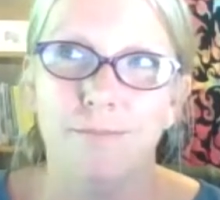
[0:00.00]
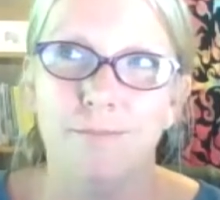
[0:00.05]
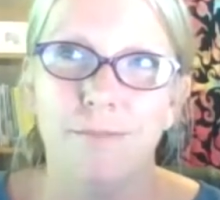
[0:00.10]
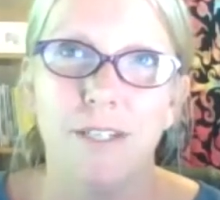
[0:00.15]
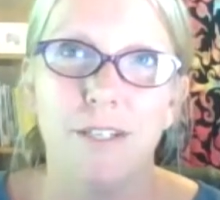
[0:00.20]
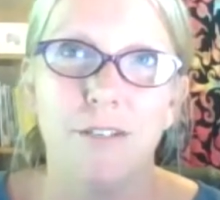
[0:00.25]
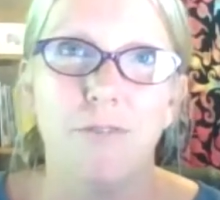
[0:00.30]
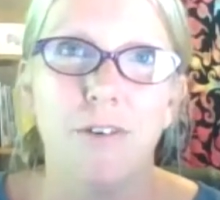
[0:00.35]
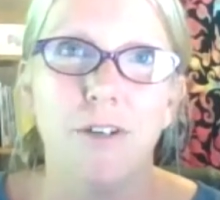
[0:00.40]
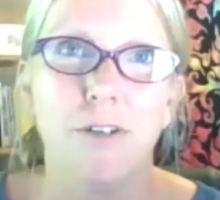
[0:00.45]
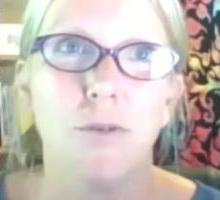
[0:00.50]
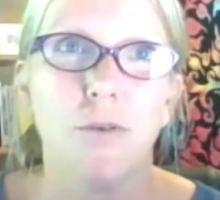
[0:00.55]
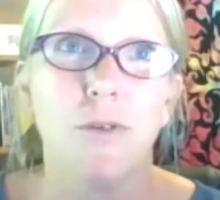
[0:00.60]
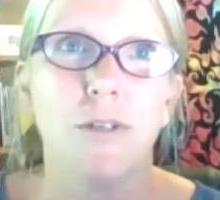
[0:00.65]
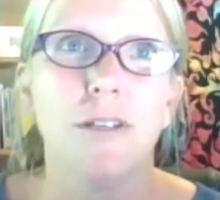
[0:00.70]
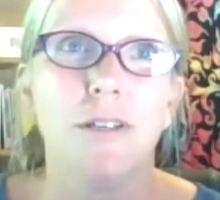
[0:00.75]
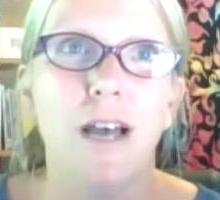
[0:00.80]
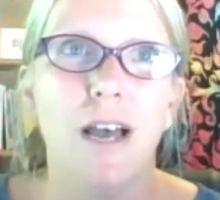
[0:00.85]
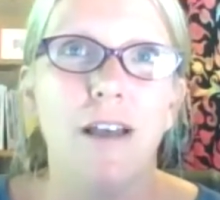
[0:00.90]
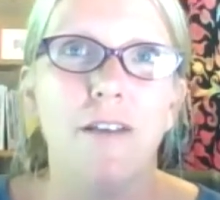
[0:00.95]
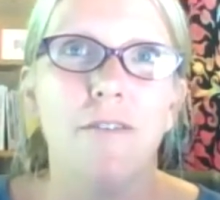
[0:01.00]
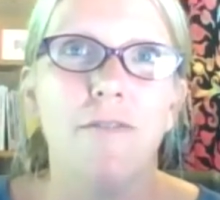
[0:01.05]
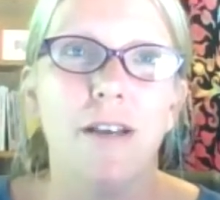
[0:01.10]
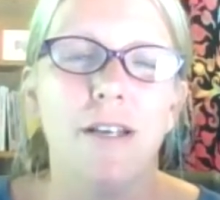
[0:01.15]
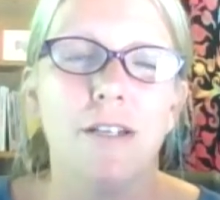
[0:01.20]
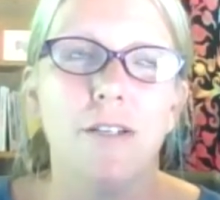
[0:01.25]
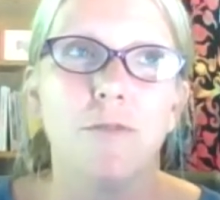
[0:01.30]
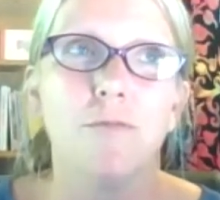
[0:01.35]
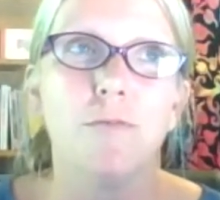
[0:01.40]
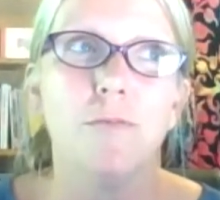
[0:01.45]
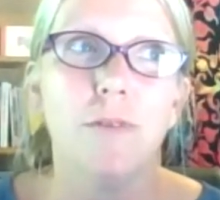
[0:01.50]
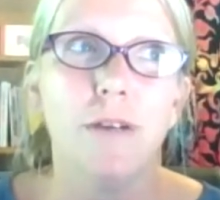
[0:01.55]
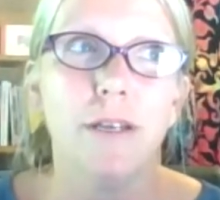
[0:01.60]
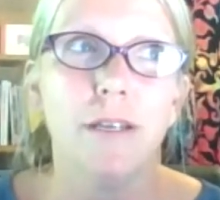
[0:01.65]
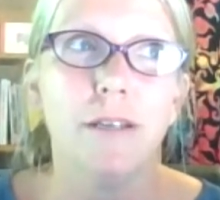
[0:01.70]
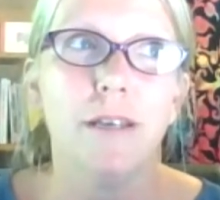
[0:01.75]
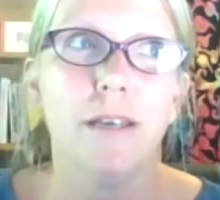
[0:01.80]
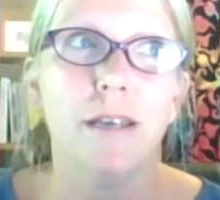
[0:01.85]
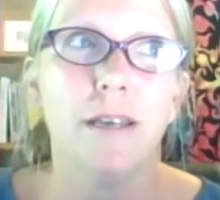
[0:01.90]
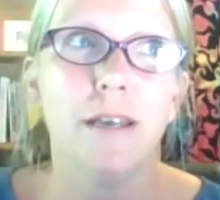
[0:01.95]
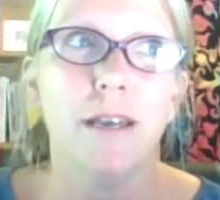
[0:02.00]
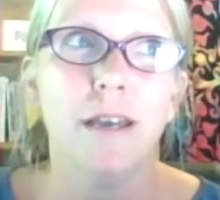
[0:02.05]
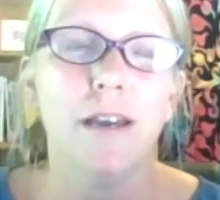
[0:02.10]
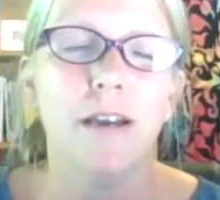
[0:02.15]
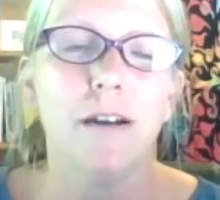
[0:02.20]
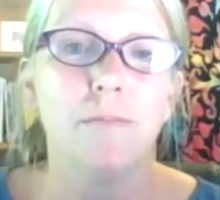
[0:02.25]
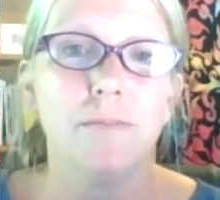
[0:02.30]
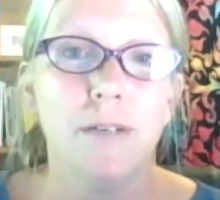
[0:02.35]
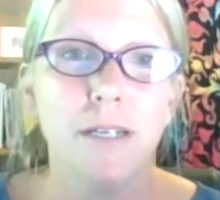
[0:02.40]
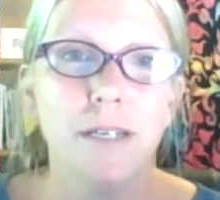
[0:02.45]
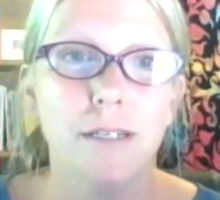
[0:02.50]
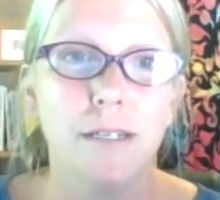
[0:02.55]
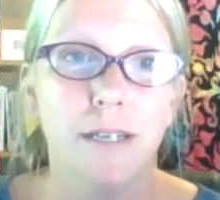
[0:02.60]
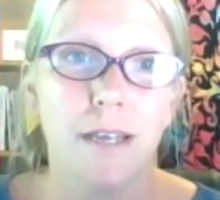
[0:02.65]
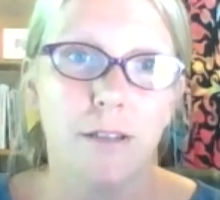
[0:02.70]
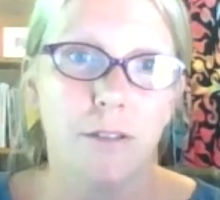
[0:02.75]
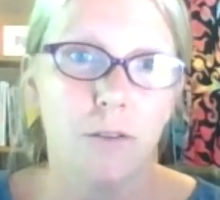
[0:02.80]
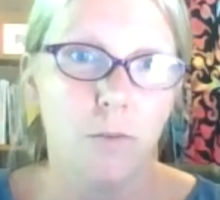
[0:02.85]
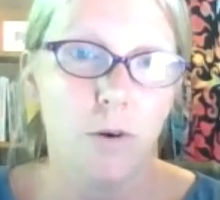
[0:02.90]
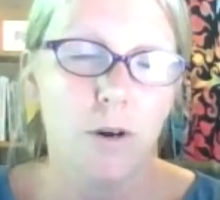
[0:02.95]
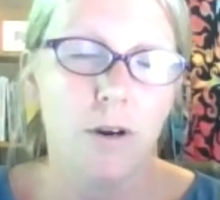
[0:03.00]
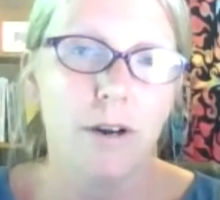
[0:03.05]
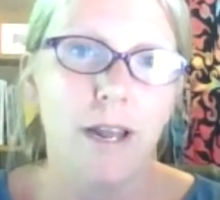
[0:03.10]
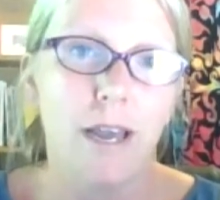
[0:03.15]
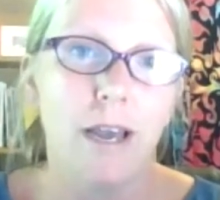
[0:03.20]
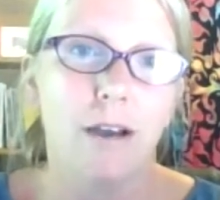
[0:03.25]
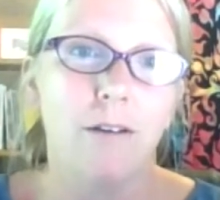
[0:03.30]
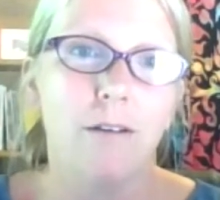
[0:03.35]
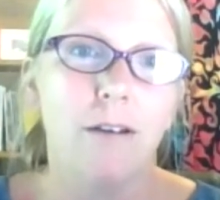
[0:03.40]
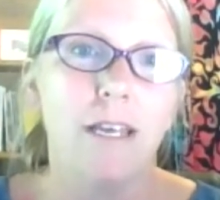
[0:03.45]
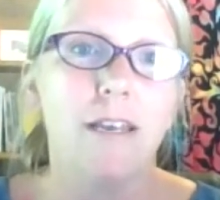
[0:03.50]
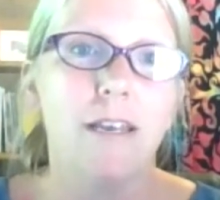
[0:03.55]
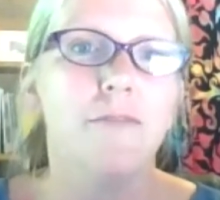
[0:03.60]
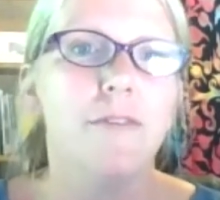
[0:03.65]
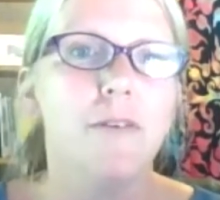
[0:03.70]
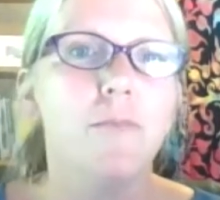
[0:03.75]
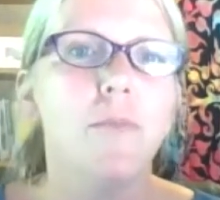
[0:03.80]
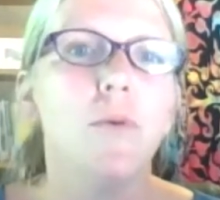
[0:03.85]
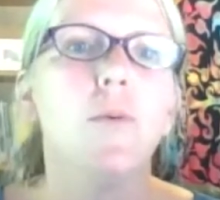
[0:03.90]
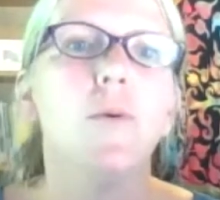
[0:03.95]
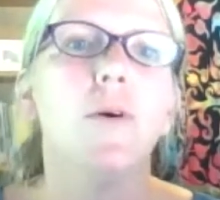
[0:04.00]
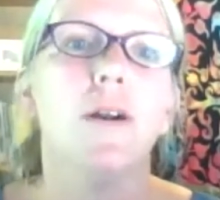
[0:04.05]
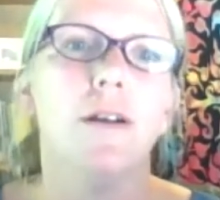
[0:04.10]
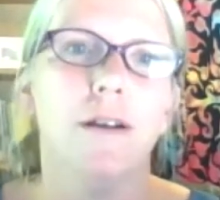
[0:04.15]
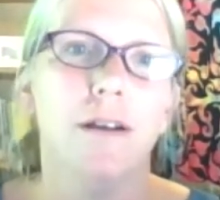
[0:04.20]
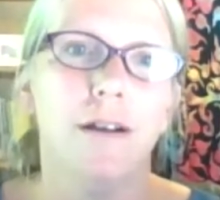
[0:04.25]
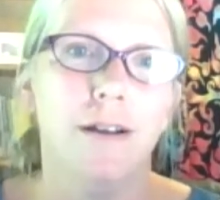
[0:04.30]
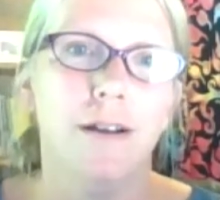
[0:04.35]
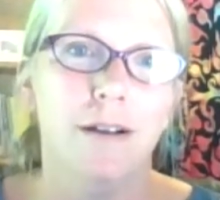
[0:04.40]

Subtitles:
this virtual live has really helped us to get the word out even more.